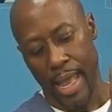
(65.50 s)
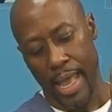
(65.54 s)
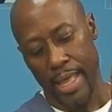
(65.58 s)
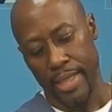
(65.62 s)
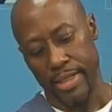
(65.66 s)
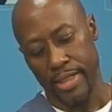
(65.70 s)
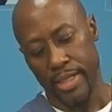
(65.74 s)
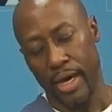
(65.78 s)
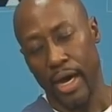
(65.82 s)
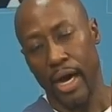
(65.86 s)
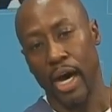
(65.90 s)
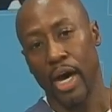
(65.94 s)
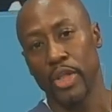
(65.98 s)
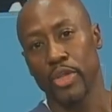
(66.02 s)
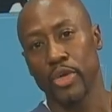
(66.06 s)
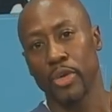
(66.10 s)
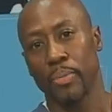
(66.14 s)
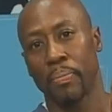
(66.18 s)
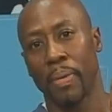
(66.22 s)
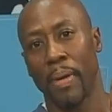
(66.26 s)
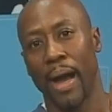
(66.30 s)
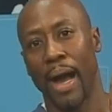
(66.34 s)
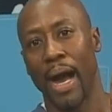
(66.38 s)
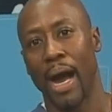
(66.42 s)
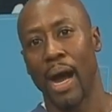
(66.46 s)
and the other
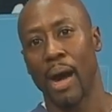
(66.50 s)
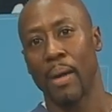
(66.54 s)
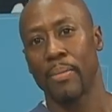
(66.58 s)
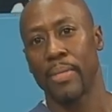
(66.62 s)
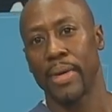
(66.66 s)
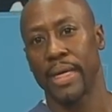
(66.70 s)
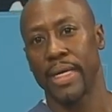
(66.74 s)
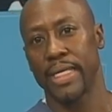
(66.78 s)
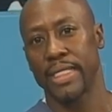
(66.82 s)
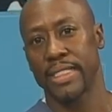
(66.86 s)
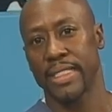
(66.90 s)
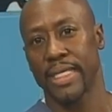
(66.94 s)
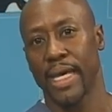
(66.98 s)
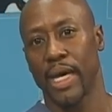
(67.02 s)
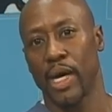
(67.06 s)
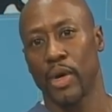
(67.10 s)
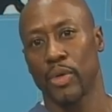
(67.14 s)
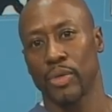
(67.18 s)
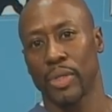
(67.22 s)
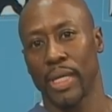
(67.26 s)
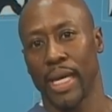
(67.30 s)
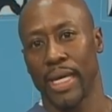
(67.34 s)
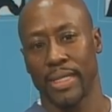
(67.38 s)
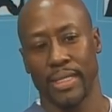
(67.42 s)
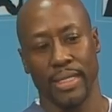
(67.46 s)
palm is
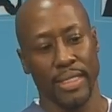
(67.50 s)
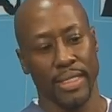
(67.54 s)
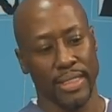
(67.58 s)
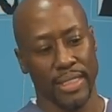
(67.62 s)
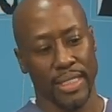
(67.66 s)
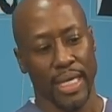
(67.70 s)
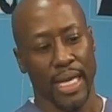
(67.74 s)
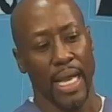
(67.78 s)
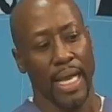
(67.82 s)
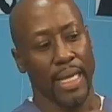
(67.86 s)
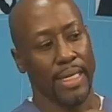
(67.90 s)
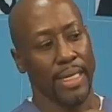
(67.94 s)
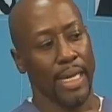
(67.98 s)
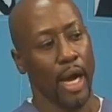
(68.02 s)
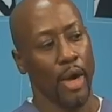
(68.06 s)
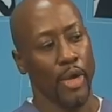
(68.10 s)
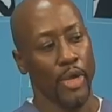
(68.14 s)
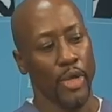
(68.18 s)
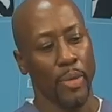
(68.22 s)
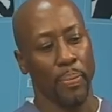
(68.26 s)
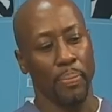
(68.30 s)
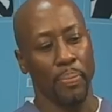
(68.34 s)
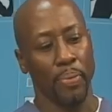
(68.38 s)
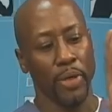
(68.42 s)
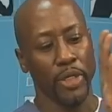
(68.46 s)
held like this. Now
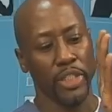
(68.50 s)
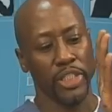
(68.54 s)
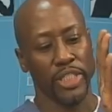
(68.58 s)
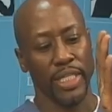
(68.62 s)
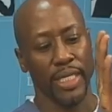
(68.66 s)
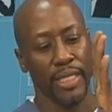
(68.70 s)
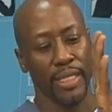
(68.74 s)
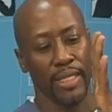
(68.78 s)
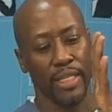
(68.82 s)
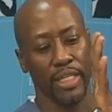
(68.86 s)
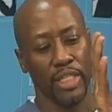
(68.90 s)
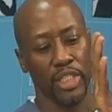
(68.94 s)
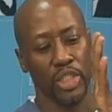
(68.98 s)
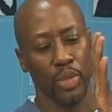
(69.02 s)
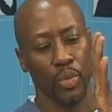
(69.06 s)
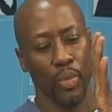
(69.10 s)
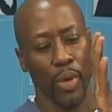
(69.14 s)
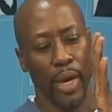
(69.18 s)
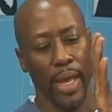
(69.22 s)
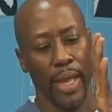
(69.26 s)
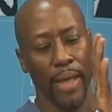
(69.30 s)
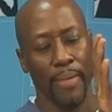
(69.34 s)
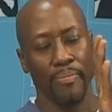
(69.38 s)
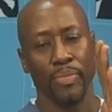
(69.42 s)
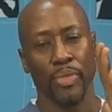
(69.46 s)
you're pushing this
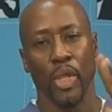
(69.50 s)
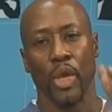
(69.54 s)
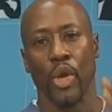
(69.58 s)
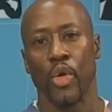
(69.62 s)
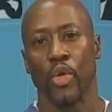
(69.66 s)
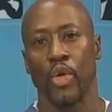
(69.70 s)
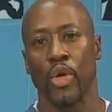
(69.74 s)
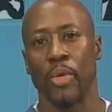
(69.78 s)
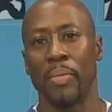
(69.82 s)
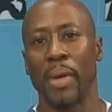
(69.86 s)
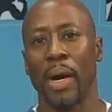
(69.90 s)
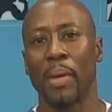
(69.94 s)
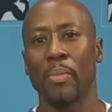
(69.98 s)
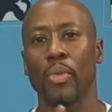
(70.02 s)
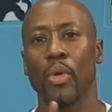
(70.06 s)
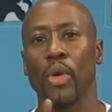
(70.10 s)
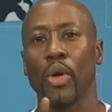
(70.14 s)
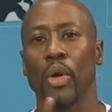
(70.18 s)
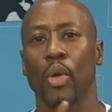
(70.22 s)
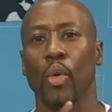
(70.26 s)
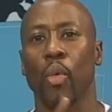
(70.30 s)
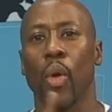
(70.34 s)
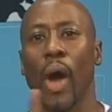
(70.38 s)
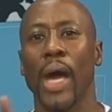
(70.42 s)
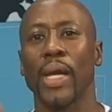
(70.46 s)
way. Remember
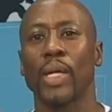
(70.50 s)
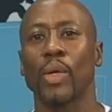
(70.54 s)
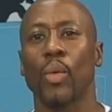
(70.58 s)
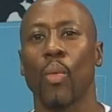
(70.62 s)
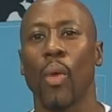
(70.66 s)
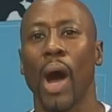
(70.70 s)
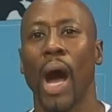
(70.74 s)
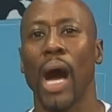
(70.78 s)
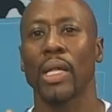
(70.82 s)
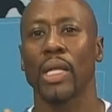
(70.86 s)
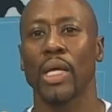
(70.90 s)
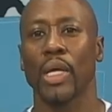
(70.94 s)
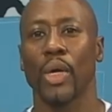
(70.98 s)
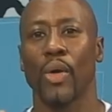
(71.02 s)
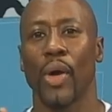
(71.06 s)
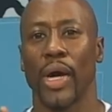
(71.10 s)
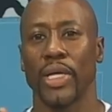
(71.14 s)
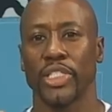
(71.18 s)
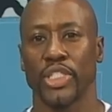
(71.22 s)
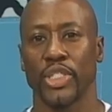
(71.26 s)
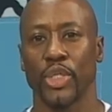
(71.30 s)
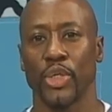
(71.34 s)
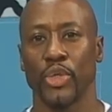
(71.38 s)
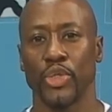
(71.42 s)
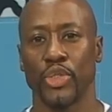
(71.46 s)
quite a while ago I
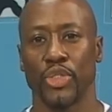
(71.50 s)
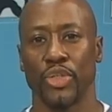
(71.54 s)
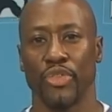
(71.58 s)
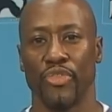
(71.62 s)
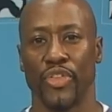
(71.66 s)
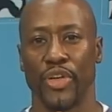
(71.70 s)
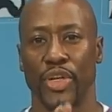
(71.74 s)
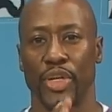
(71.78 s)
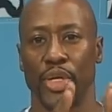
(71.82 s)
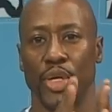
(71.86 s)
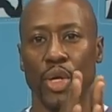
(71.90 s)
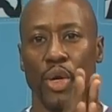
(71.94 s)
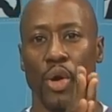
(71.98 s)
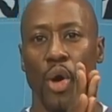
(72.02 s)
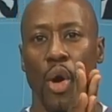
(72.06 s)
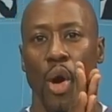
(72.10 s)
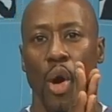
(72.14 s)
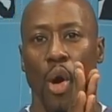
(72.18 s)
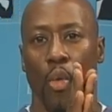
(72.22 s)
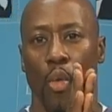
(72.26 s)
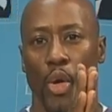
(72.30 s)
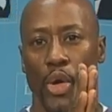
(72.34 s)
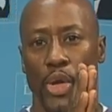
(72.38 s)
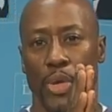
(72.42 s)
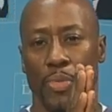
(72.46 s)
showed you a video
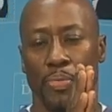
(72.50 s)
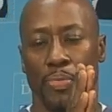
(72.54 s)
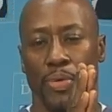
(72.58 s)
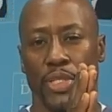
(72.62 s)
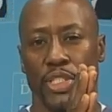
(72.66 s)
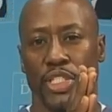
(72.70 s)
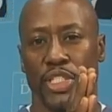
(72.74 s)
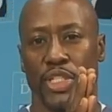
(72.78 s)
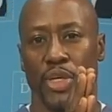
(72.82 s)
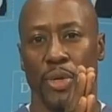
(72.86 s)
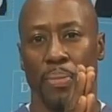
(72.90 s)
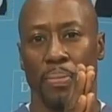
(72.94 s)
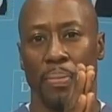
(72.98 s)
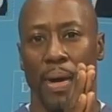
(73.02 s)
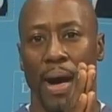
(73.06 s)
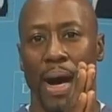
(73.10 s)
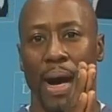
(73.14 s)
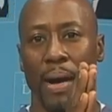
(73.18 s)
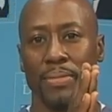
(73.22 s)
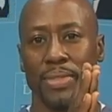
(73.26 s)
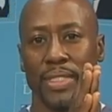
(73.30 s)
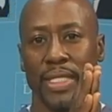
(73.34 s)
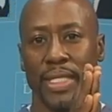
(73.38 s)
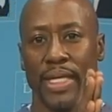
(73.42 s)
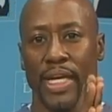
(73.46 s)
where you're pushing your
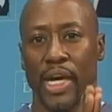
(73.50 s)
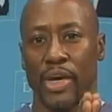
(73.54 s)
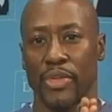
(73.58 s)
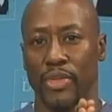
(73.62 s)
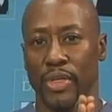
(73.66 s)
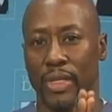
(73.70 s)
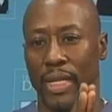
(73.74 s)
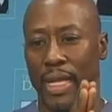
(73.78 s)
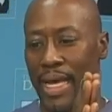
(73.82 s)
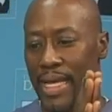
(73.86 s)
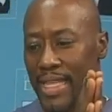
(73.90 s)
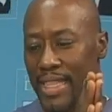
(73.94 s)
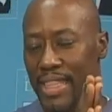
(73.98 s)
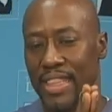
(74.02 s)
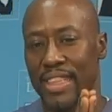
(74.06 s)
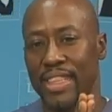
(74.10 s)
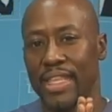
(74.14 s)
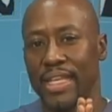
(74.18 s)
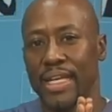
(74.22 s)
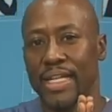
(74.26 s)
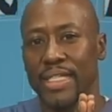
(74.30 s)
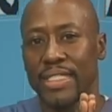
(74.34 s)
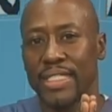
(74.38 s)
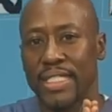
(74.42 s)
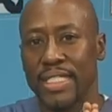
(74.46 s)
palms together like
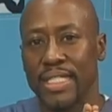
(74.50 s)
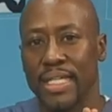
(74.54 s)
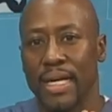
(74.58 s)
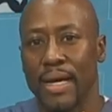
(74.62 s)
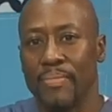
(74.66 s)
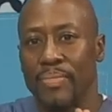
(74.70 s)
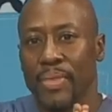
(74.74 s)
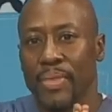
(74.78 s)
this,